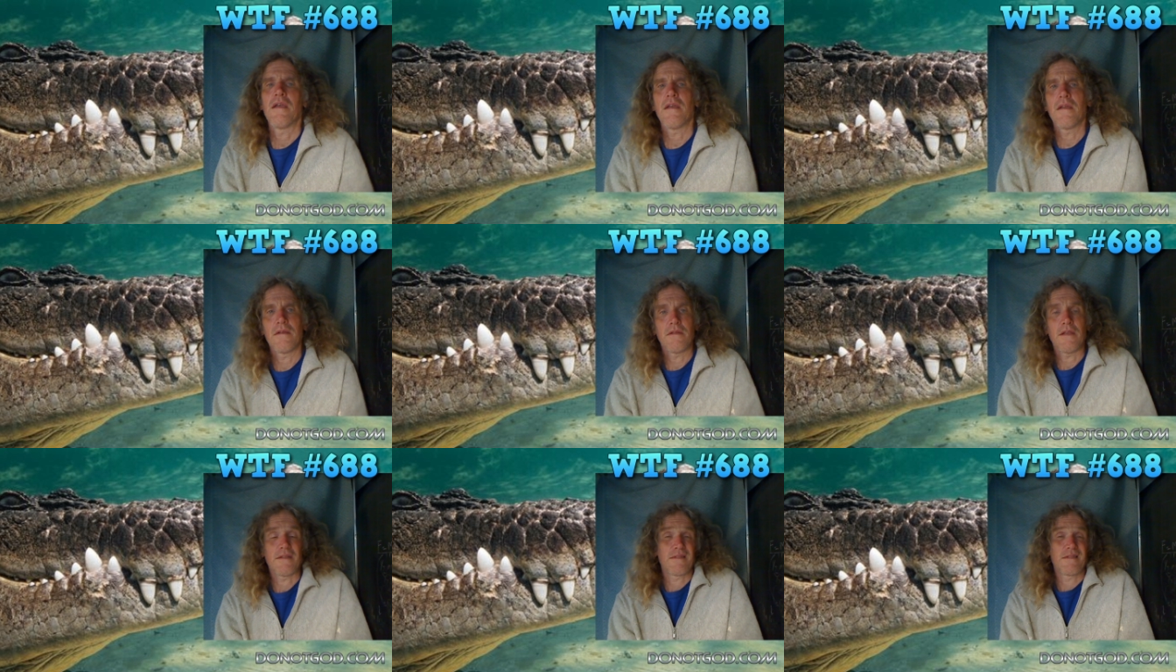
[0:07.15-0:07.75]

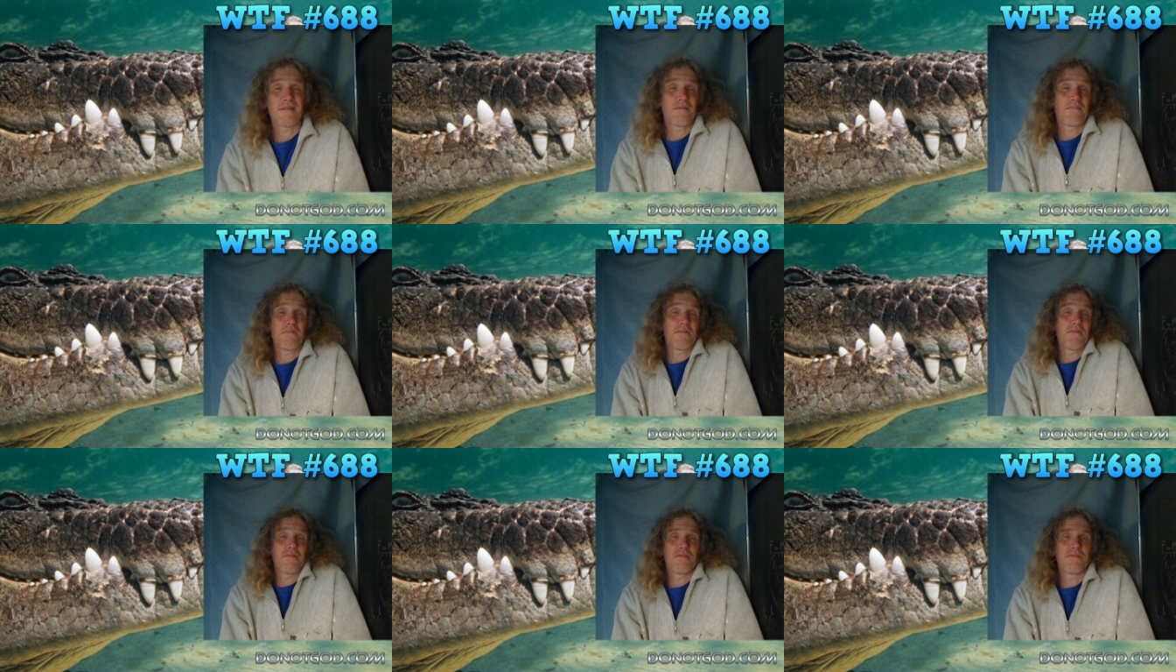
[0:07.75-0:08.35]
Uh,
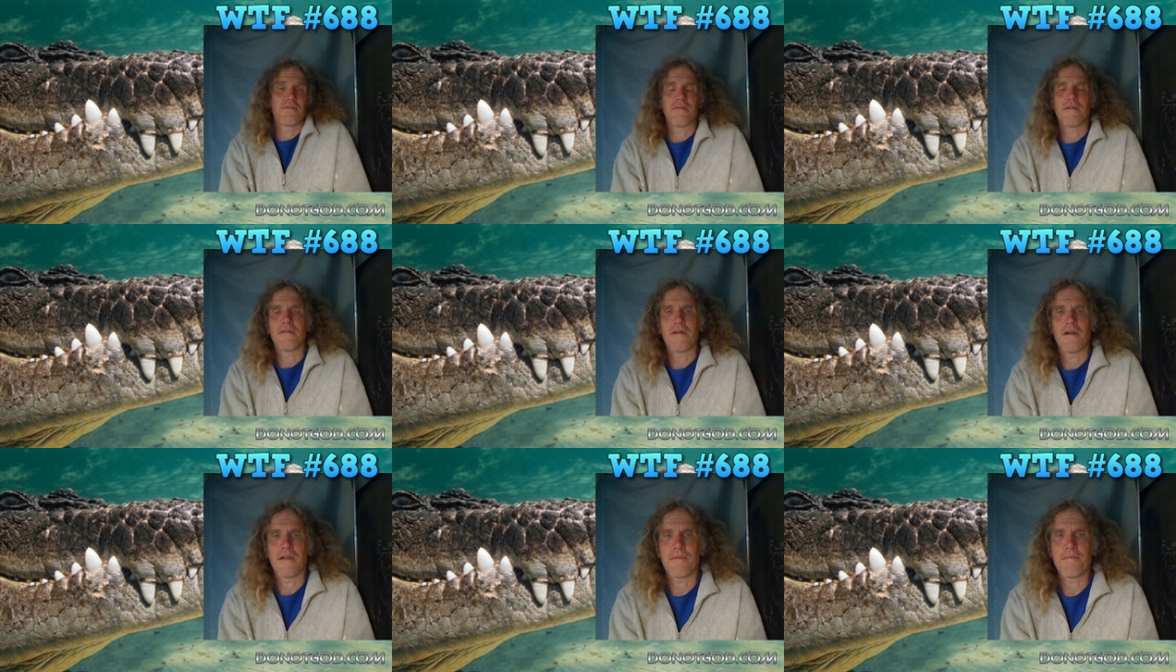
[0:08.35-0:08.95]
yes,
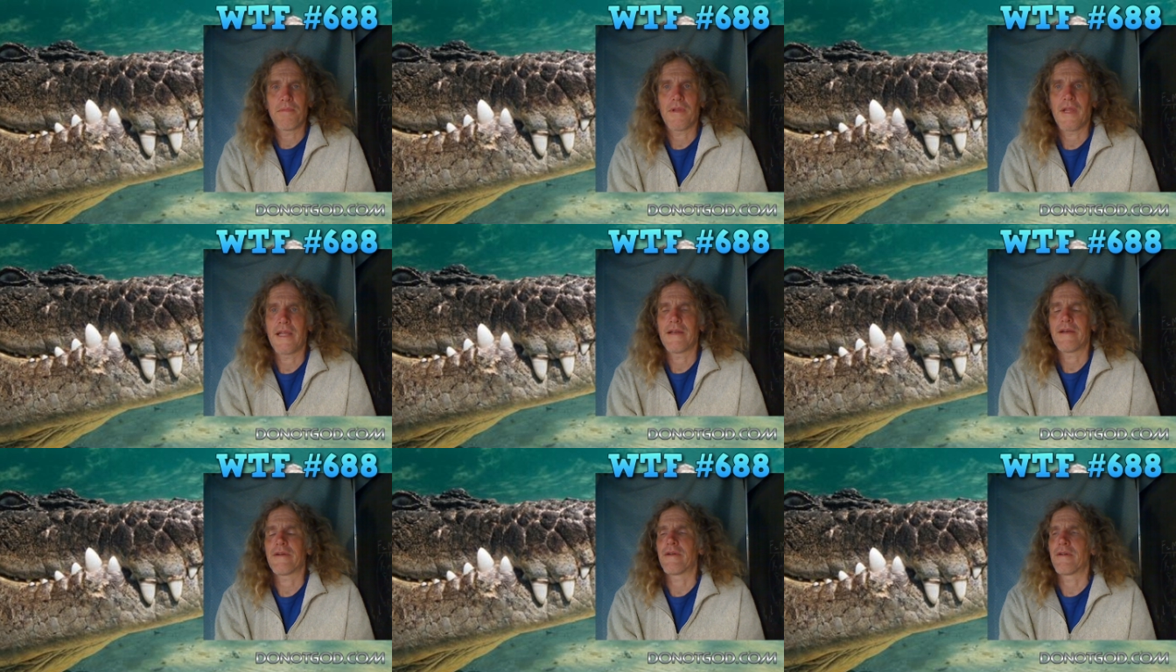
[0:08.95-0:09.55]
on
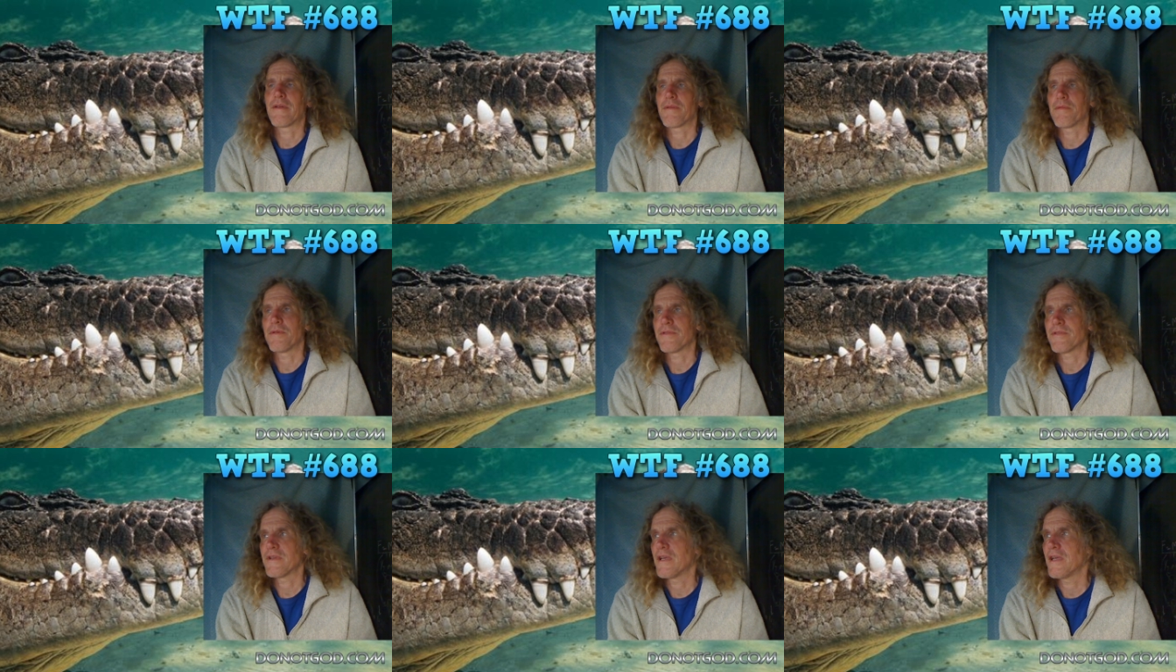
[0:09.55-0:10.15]
planet Earth,
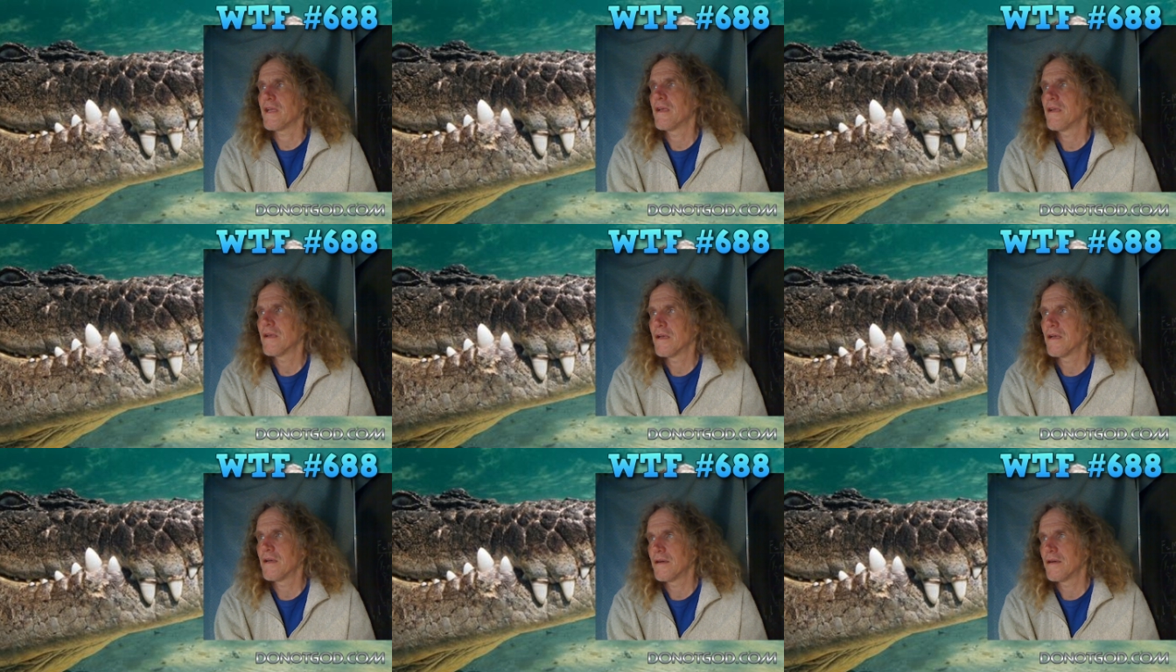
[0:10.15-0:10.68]
we'll say.